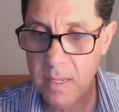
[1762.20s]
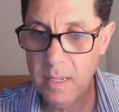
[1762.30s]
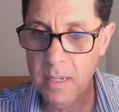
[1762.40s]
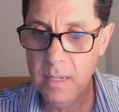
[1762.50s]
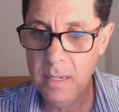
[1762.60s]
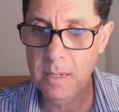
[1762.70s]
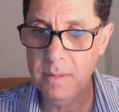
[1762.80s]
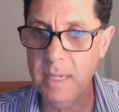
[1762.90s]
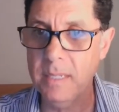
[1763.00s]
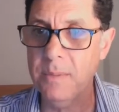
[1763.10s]
All
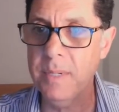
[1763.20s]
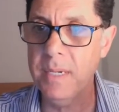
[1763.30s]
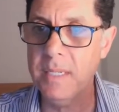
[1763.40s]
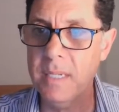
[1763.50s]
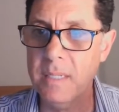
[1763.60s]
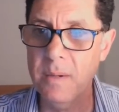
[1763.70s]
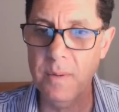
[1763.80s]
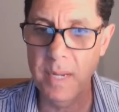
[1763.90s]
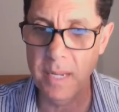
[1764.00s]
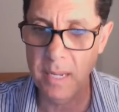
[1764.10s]
right, where is it?
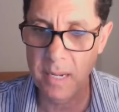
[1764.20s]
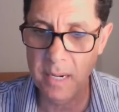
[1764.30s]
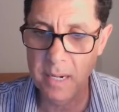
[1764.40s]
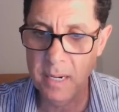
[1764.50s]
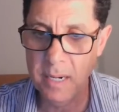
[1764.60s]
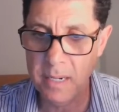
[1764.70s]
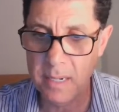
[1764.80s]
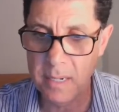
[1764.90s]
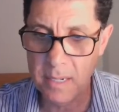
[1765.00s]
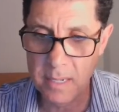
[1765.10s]
Right here.
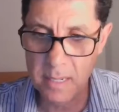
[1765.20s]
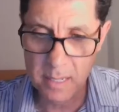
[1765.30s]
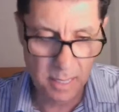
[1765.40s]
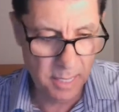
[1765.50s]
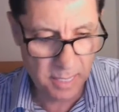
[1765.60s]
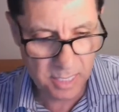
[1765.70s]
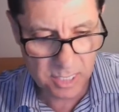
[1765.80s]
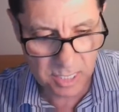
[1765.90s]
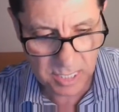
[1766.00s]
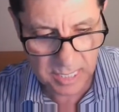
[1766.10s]
Here is
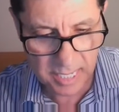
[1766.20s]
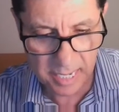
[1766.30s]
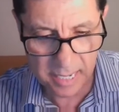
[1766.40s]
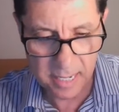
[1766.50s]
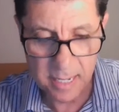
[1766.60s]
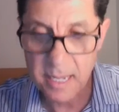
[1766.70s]
the city.